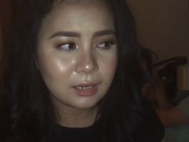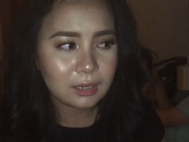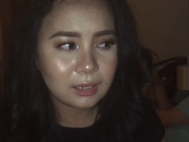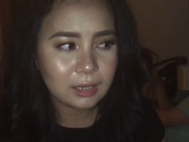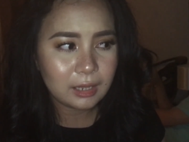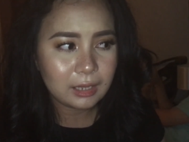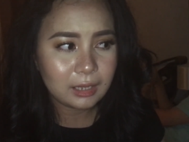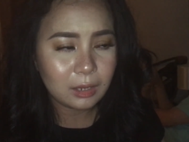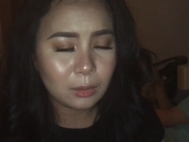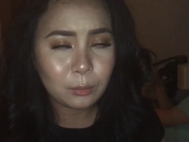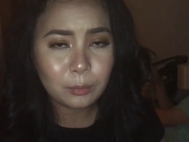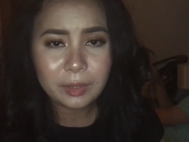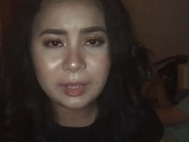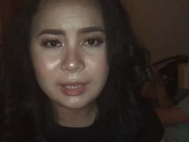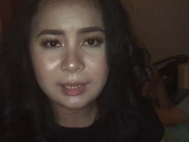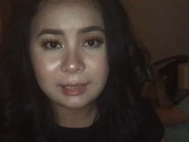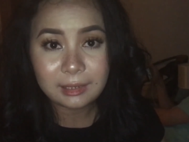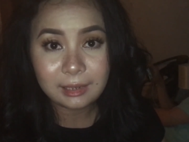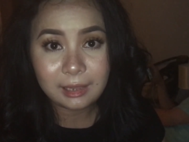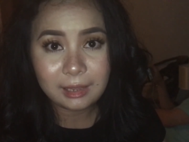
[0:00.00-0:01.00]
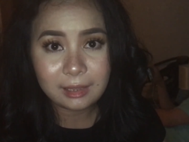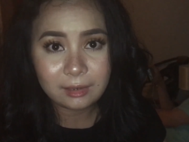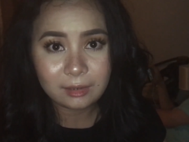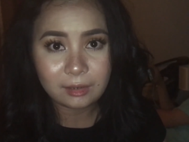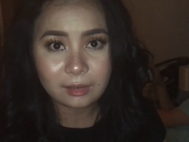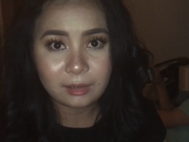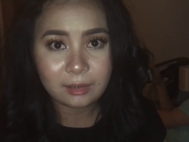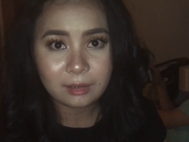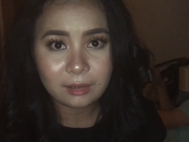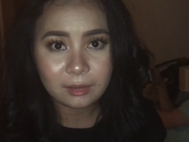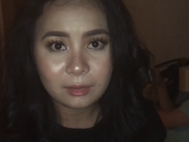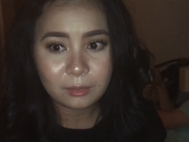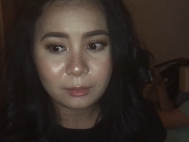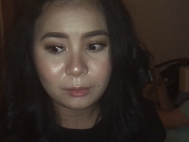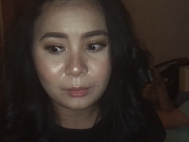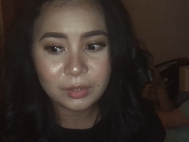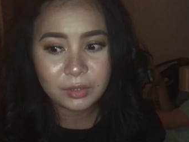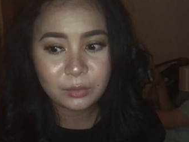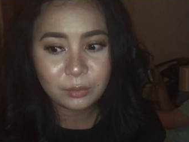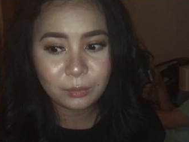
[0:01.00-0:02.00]
like a week later,
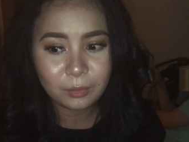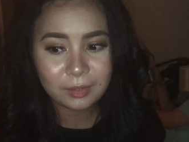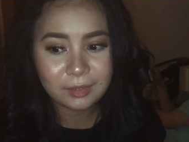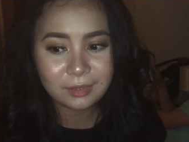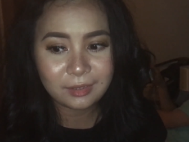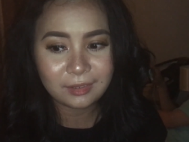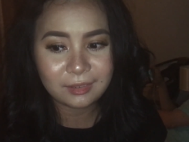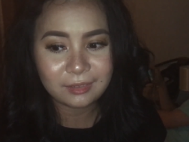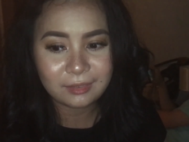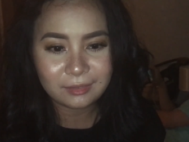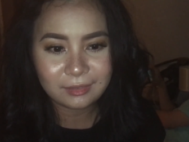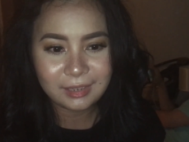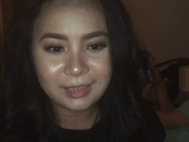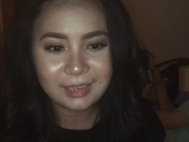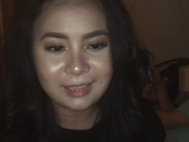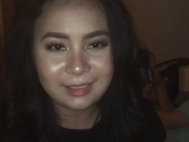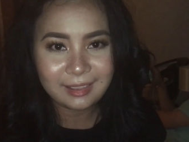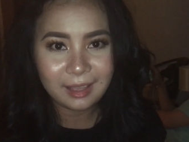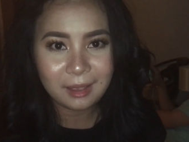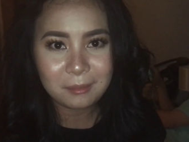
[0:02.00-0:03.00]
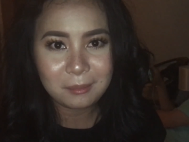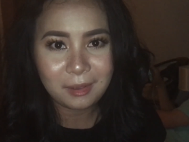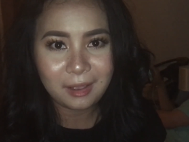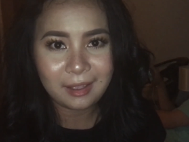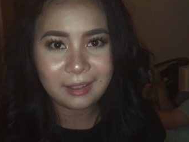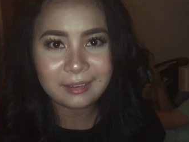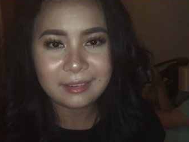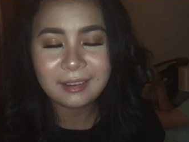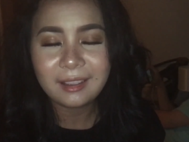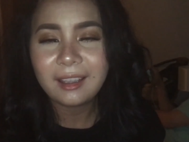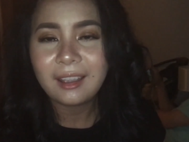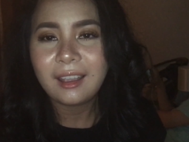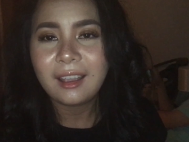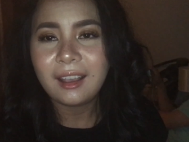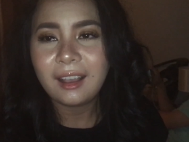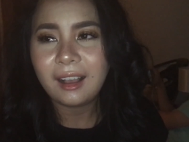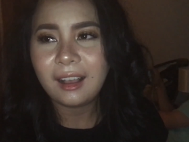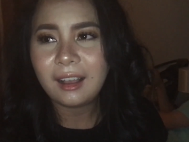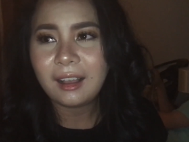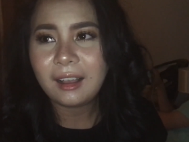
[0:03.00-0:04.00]
which wasn't really that bad.
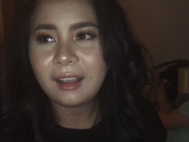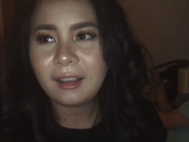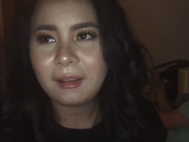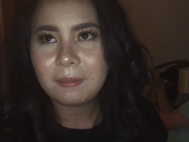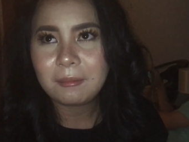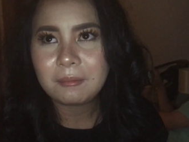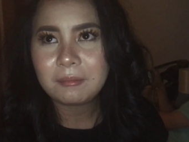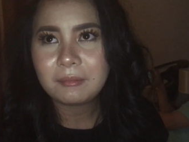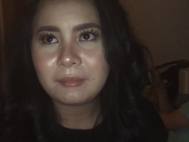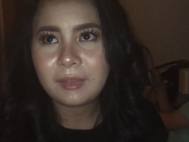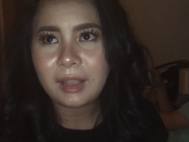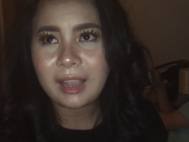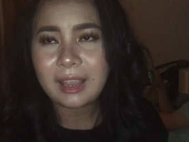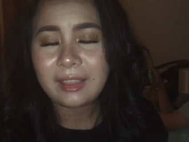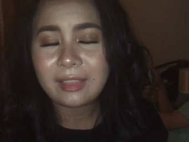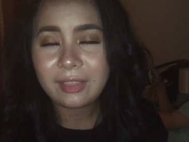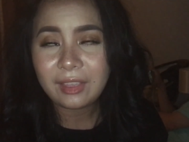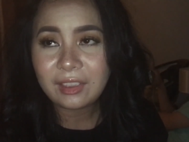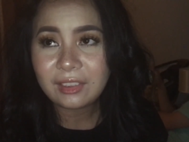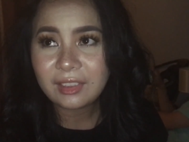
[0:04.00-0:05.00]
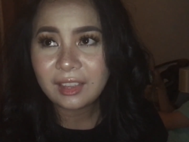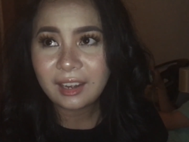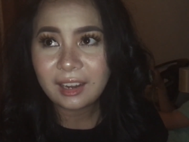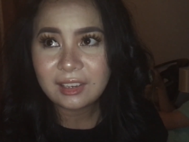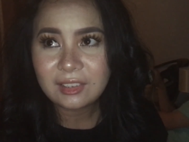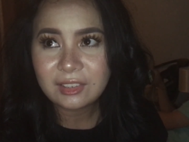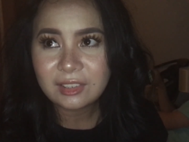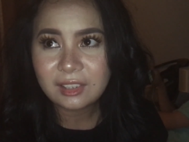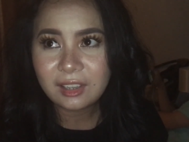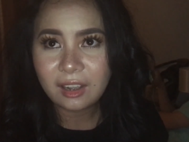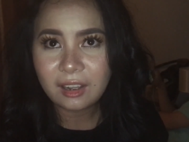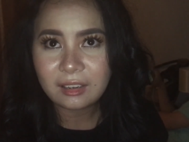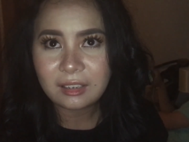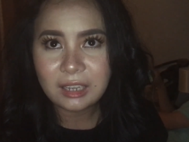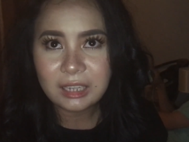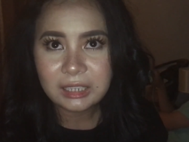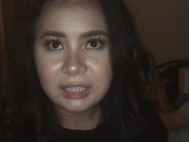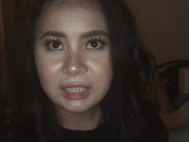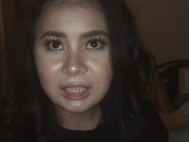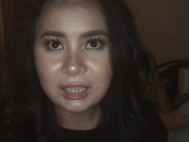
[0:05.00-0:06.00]
I think that I just got
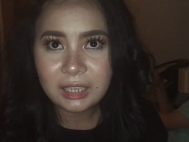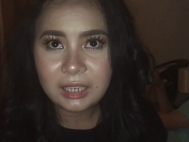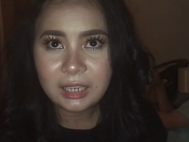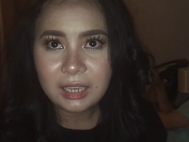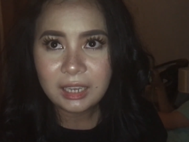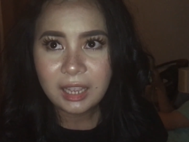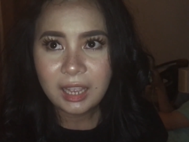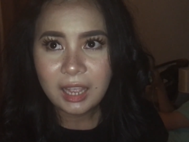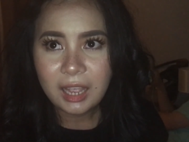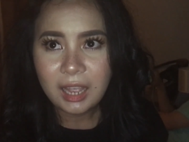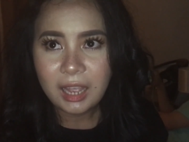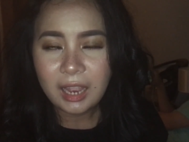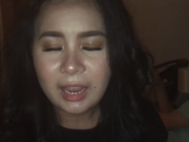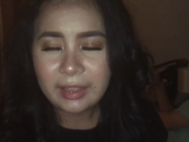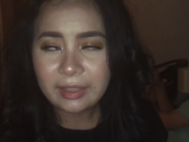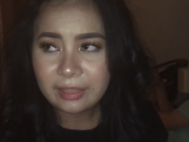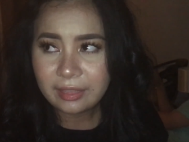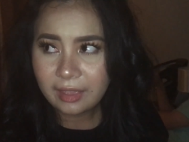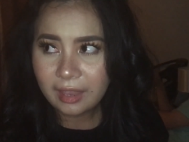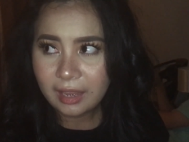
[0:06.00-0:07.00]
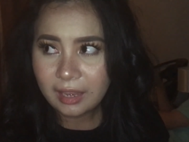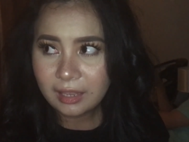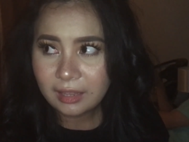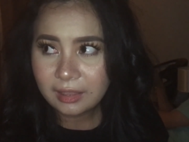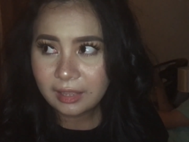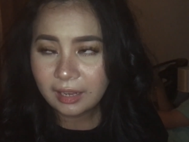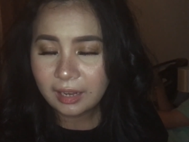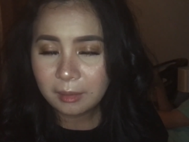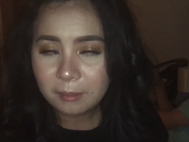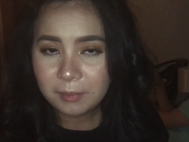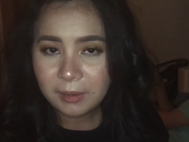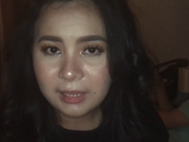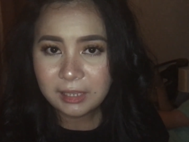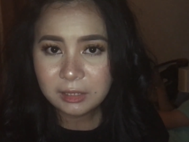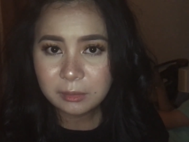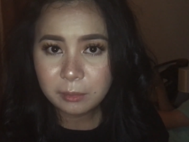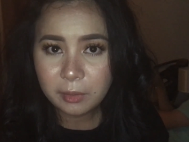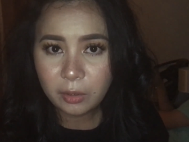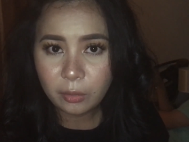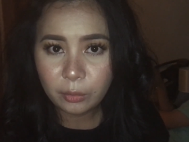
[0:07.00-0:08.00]
lucky. I think that I
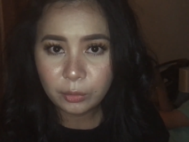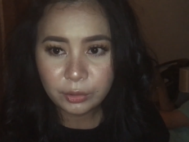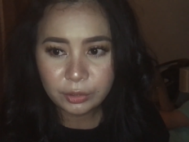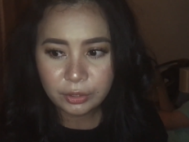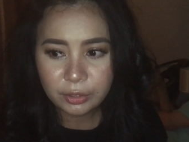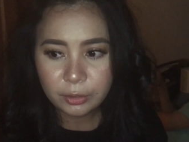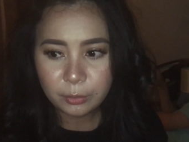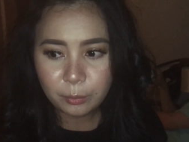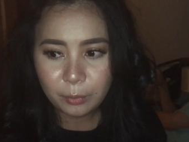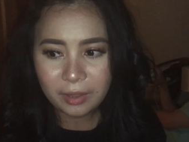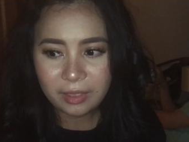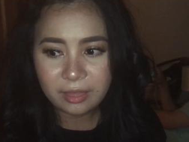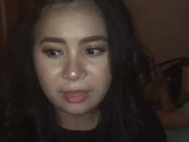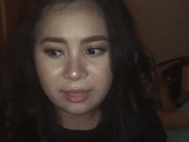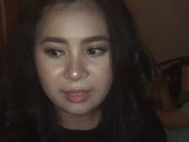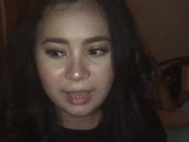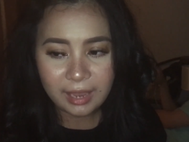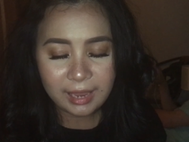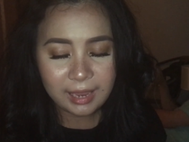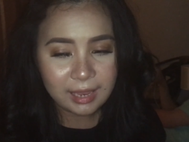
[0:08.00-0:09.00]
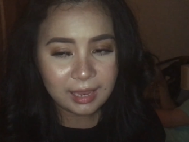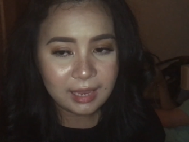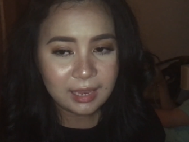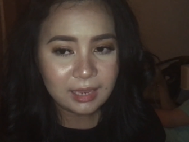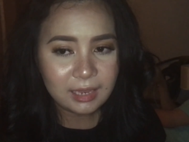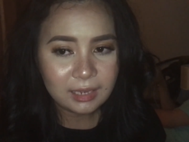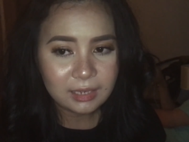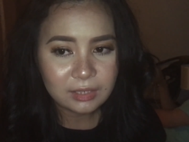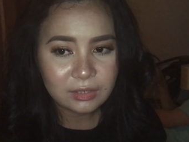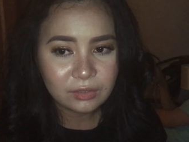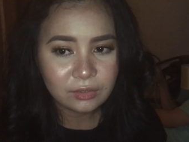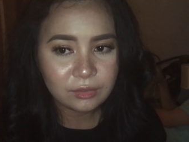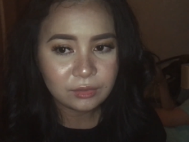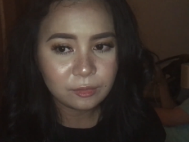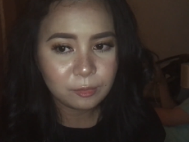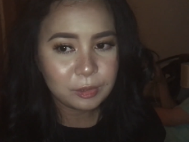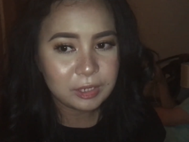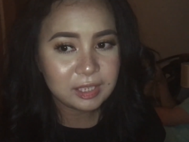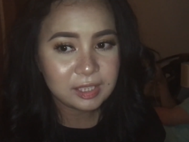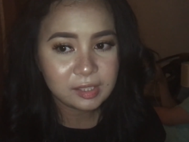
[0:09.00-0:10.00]
placed my order when they
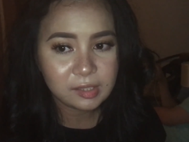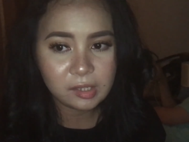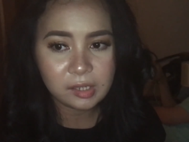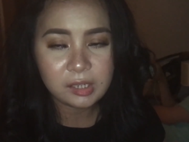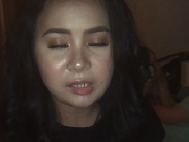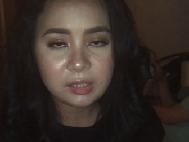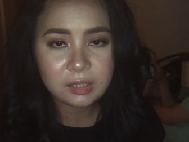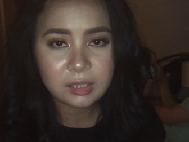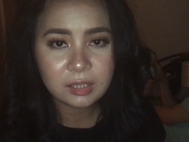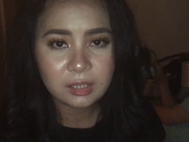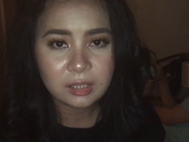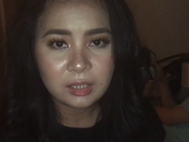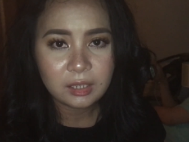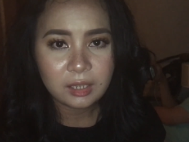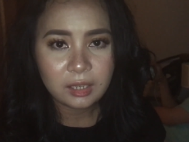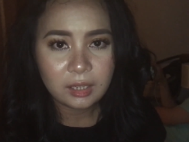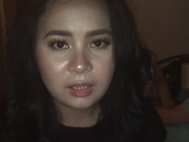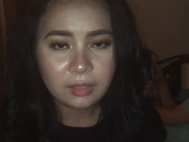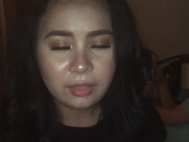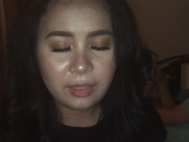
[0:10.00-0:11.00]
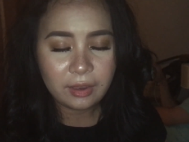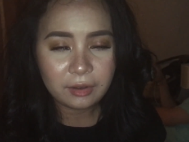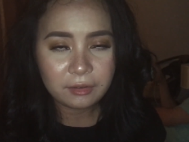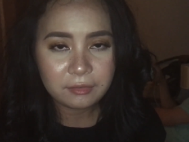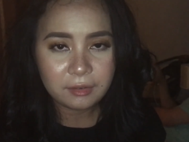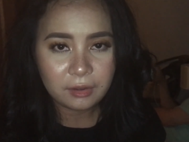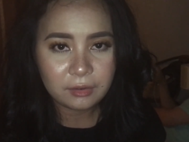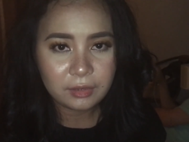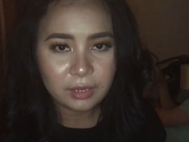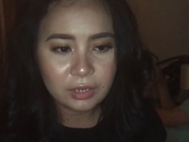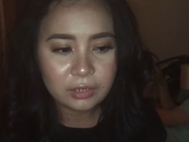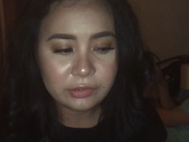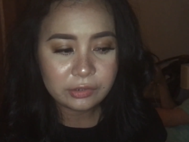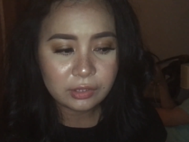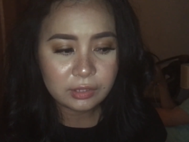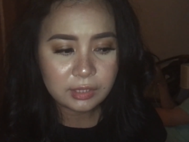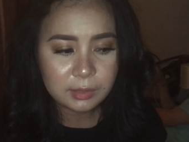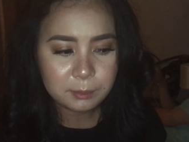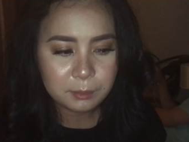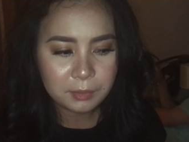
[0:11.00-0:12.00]
restocked their
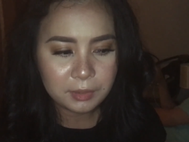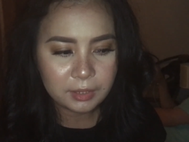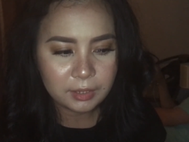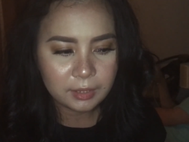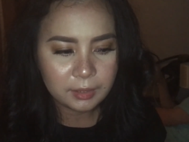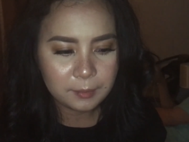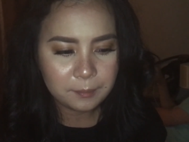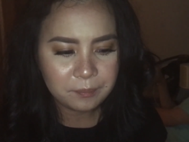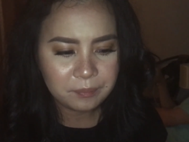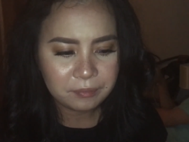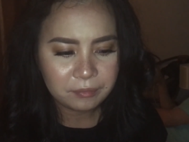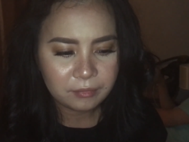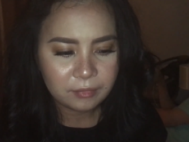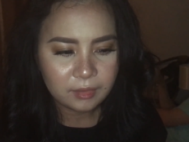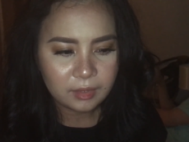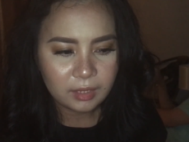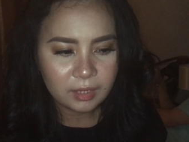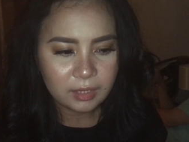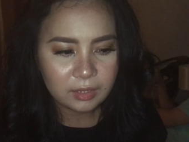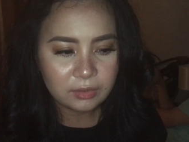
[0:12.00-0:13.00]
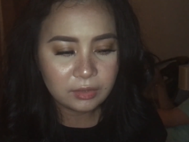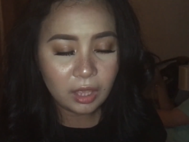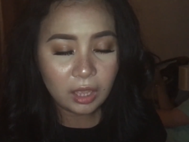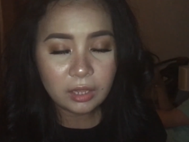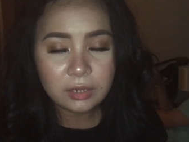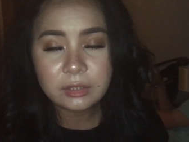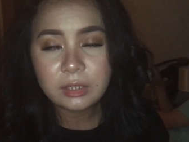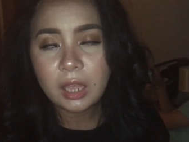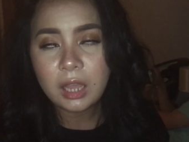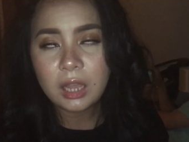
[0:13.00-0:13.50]
foundations, but not